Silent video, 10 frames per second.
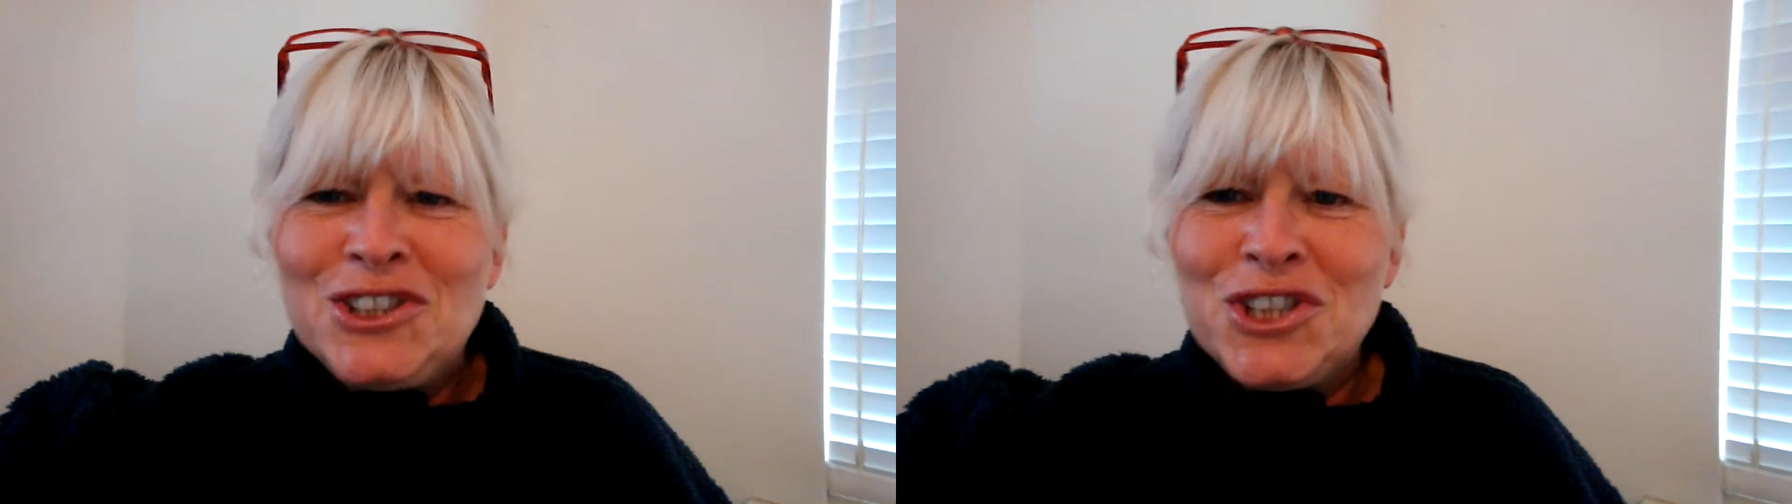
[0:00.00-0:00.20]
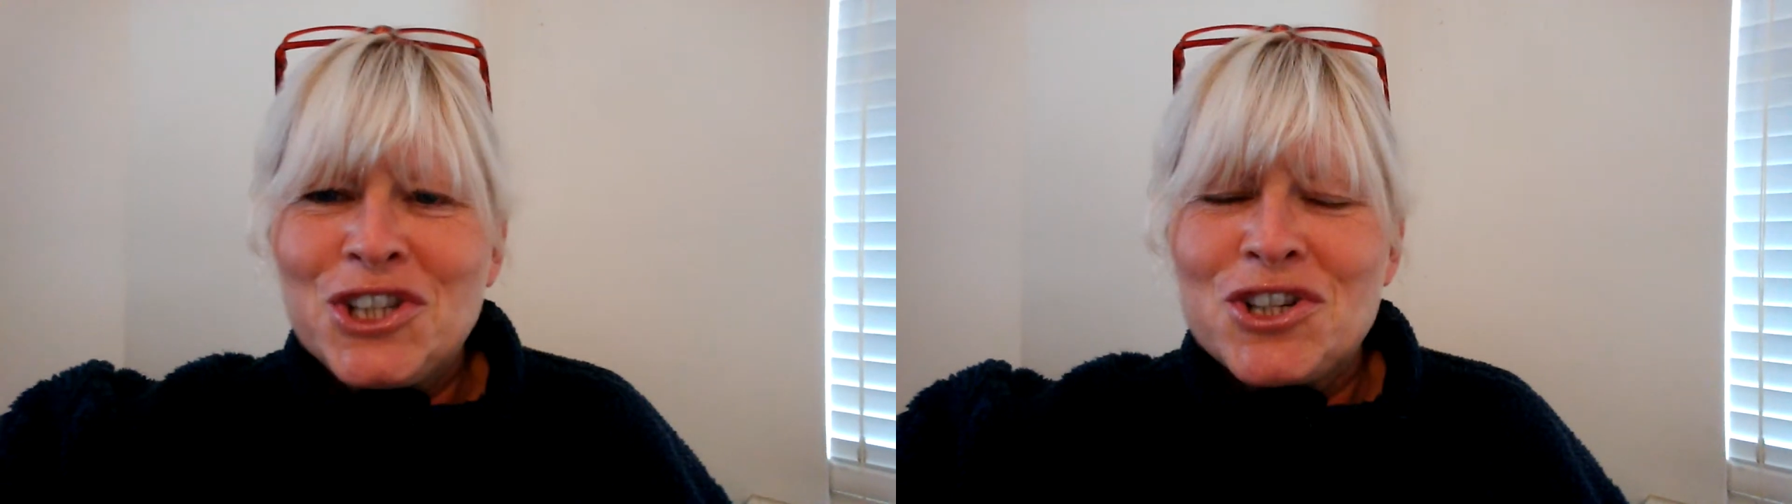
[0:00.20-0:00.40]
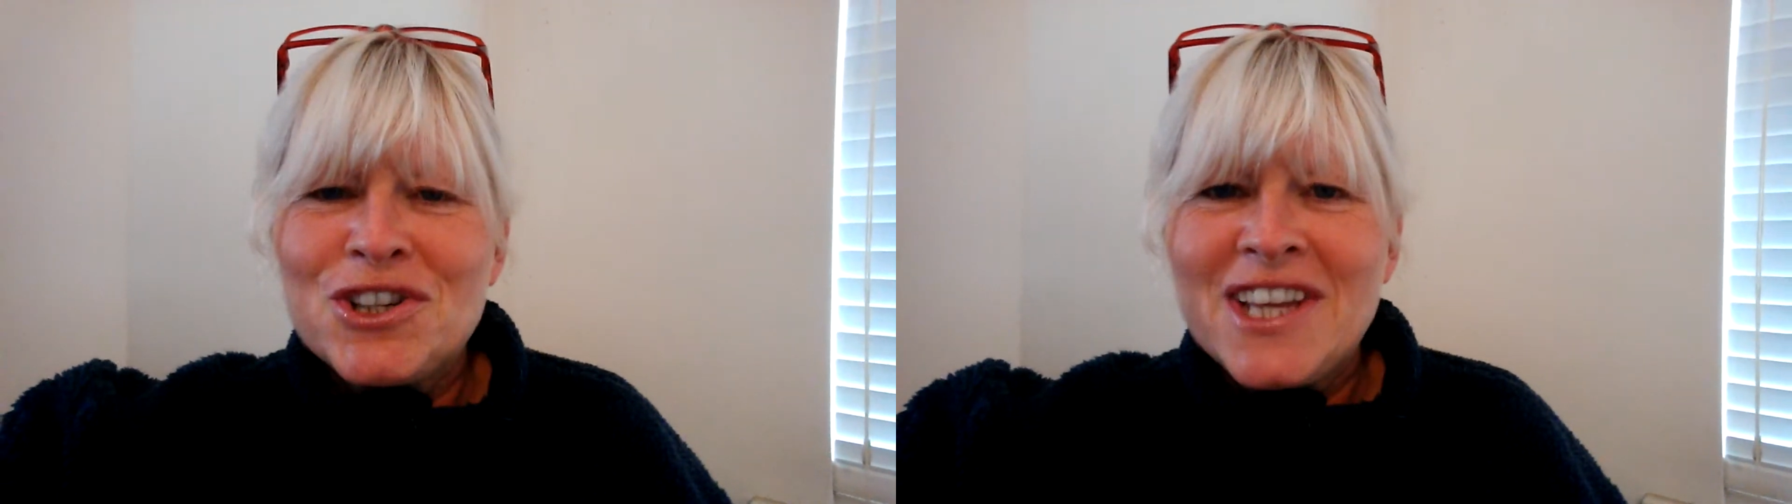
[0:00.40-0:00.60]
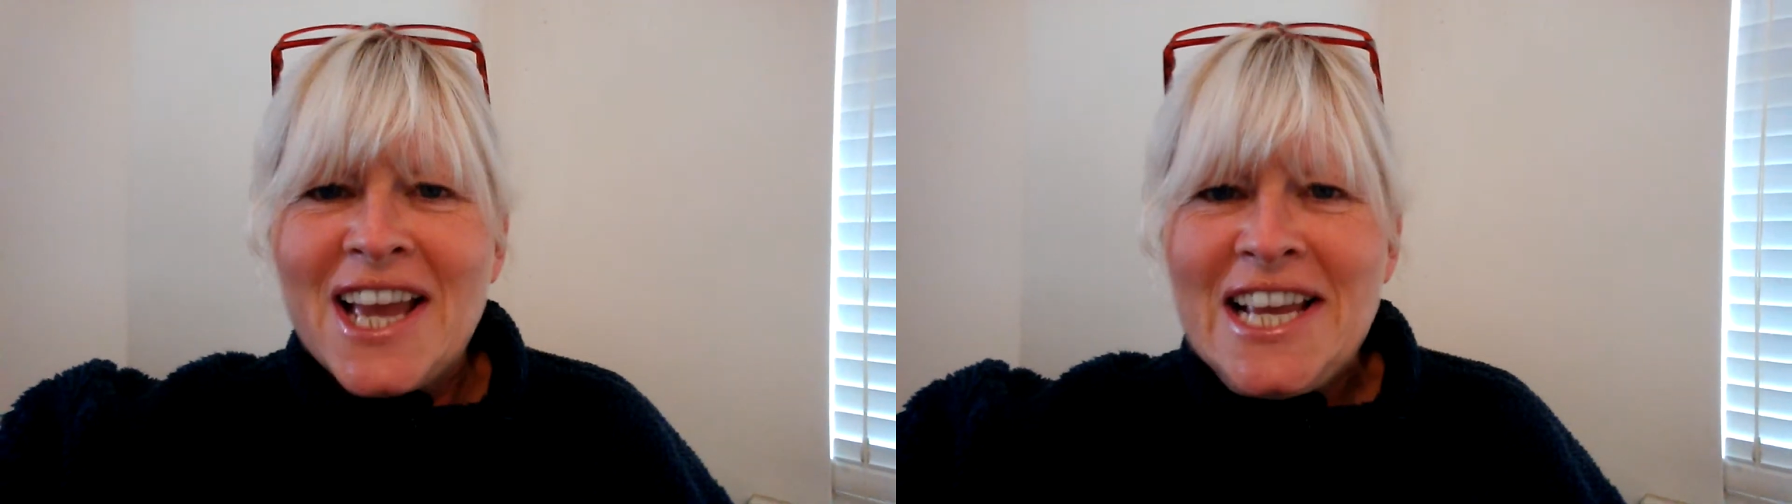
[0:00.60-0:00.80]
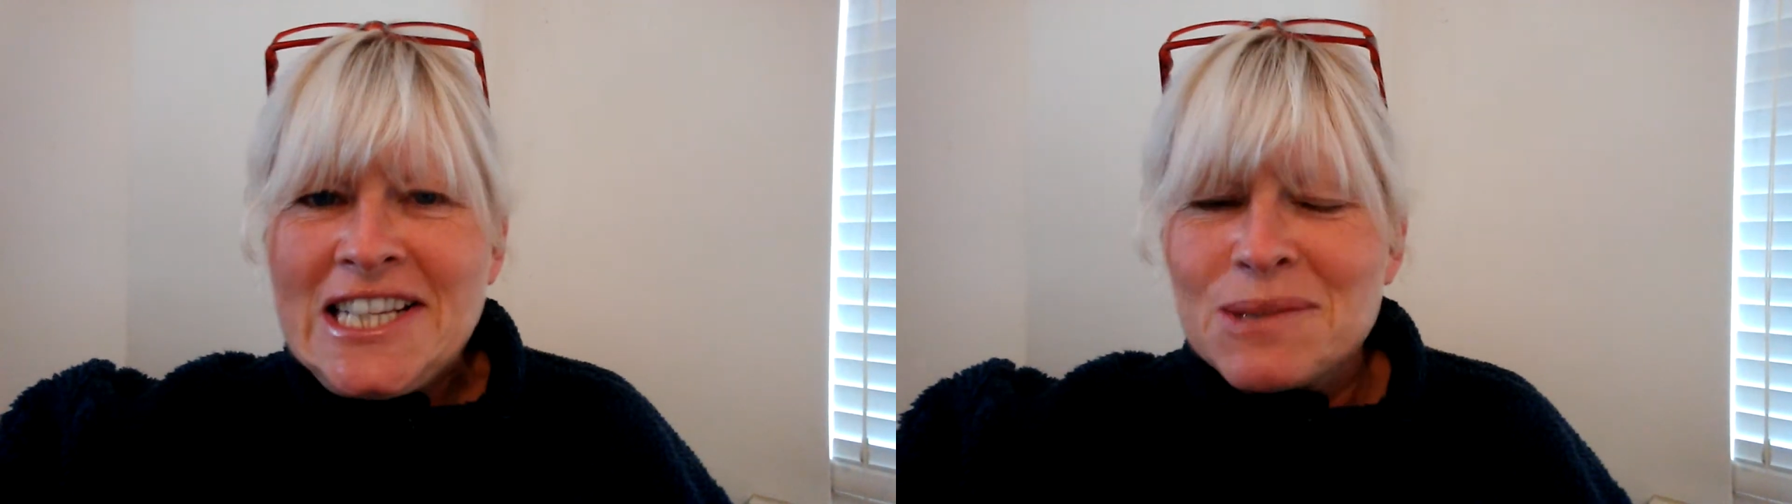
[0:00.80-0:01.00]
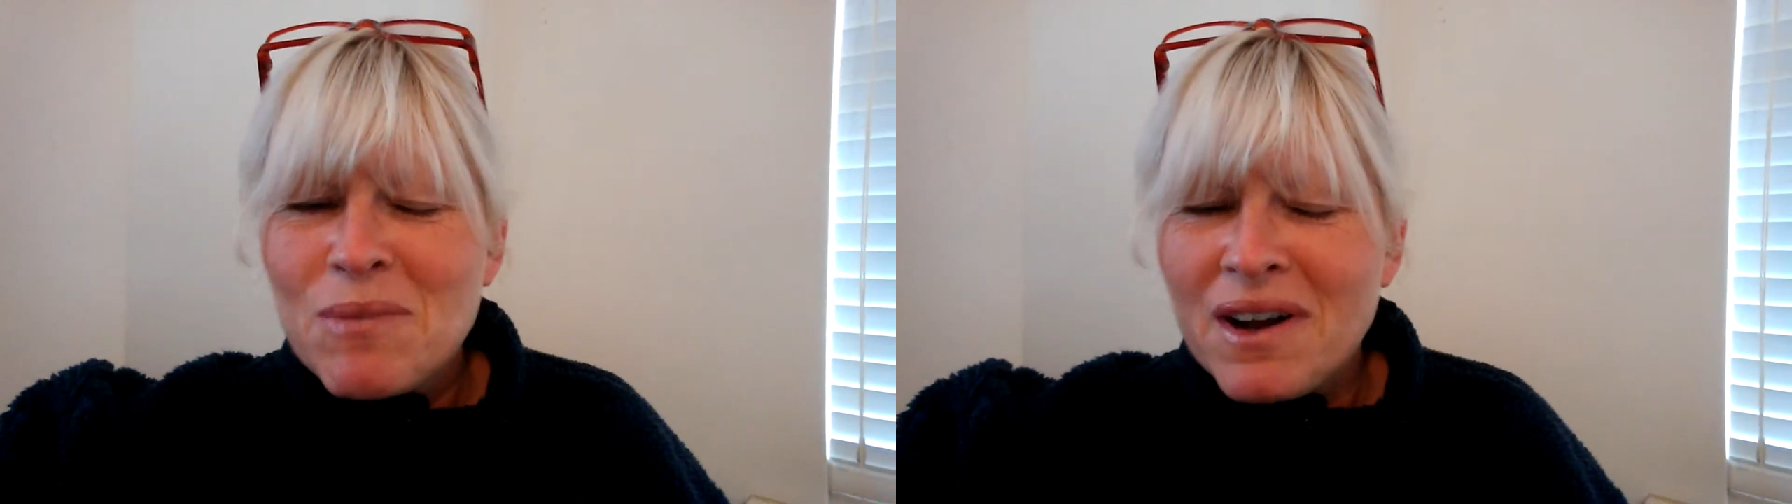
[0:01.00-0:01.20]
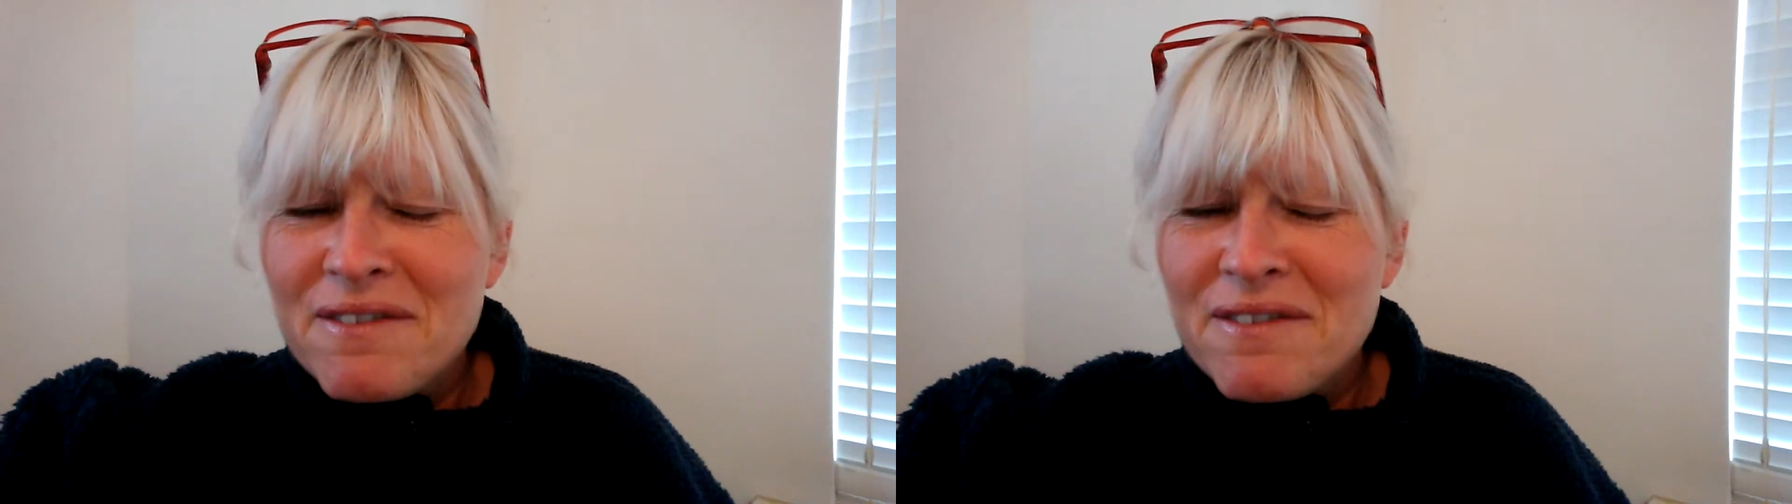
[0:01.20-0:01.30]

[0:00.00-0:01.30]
to create my